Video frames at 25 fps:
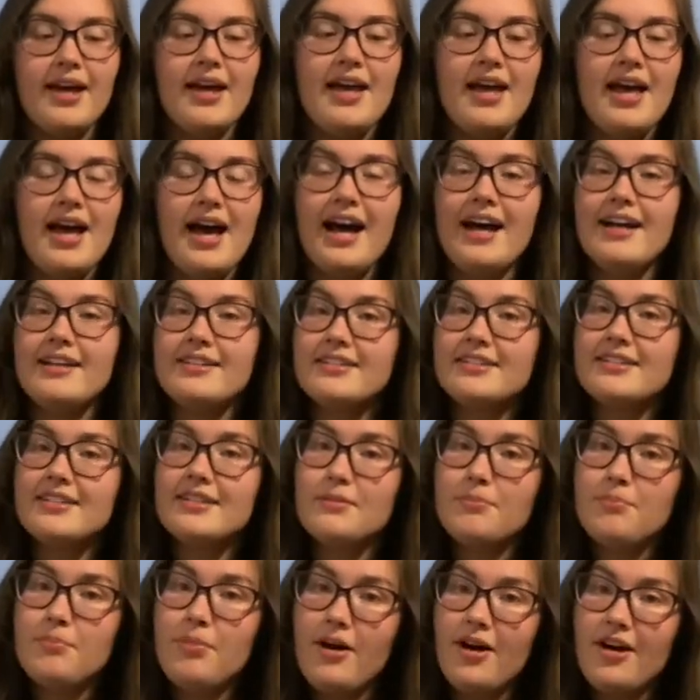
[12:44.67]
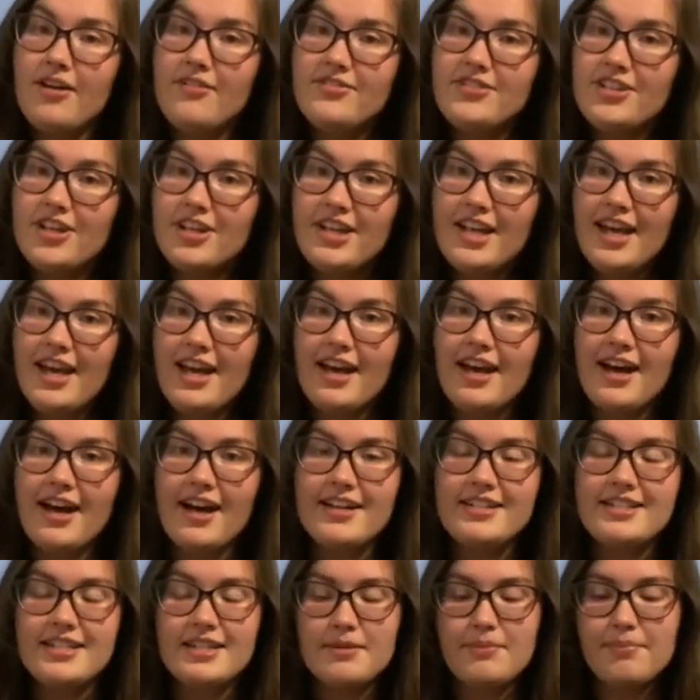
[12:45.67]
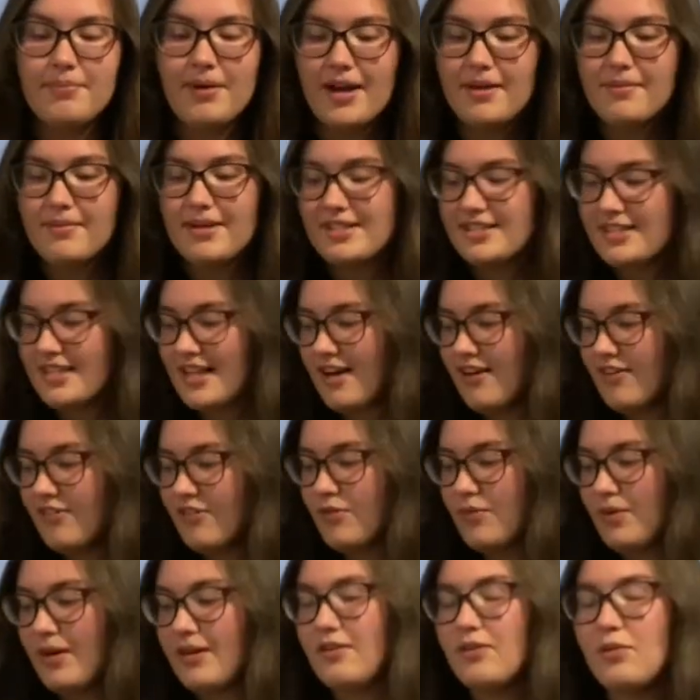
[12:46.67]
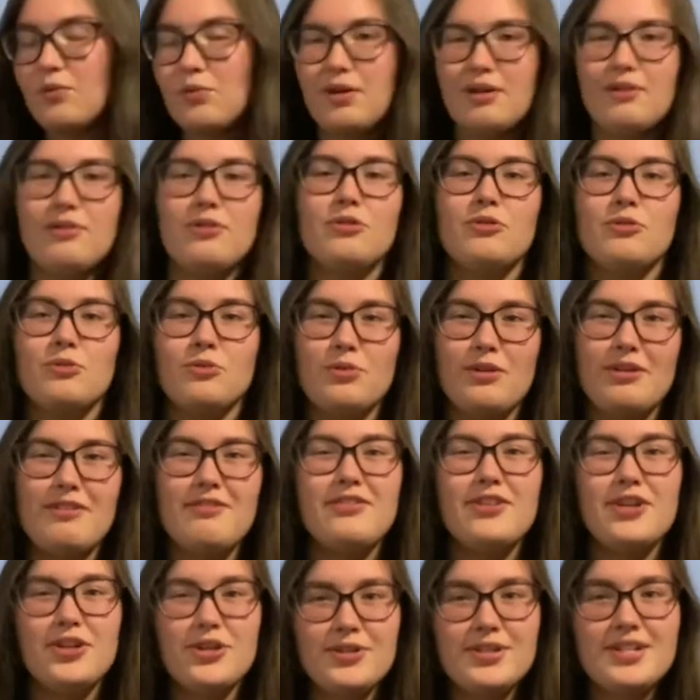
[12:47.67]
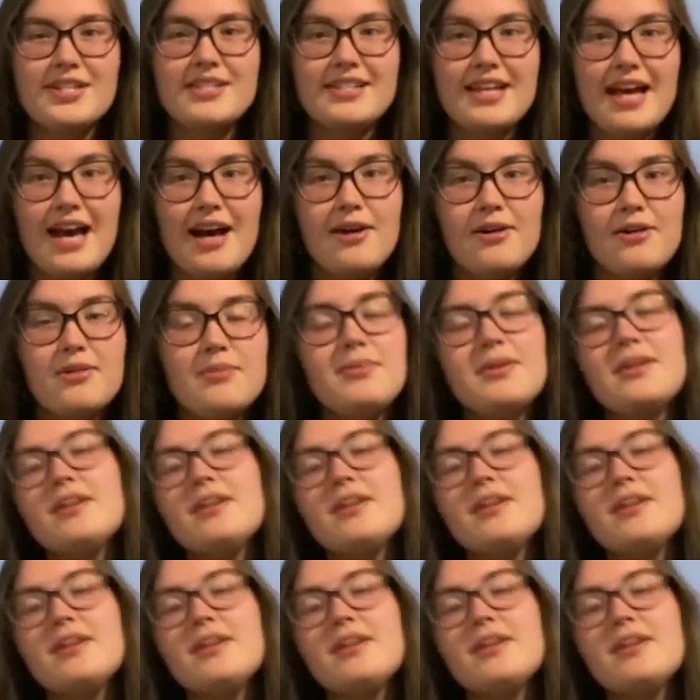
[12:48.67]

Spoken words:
But I've done it. I did it by myself, well, with Luna's help.